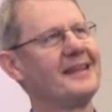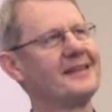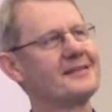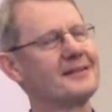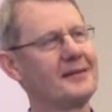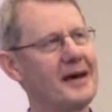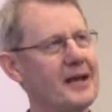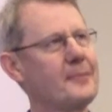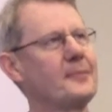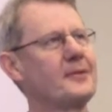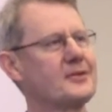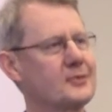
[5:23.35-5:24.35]
there's a lot of
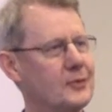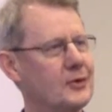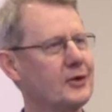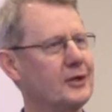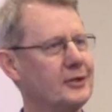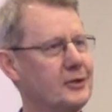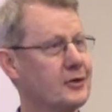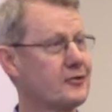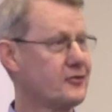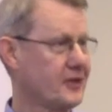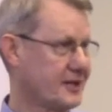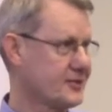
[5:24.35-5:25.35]
people in this world who are
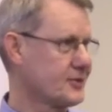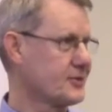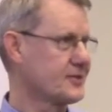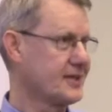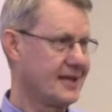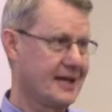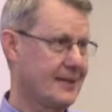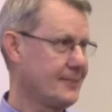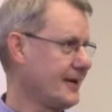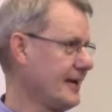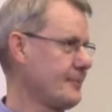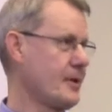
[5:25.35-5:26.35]
fixers, and
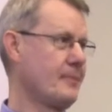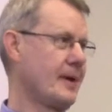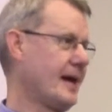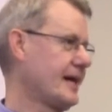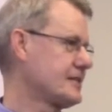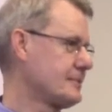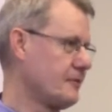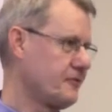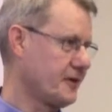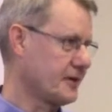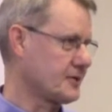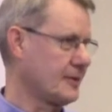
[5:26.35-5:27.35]
I'm, I'm a maximum
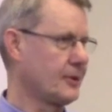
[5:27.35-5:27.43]
fixer.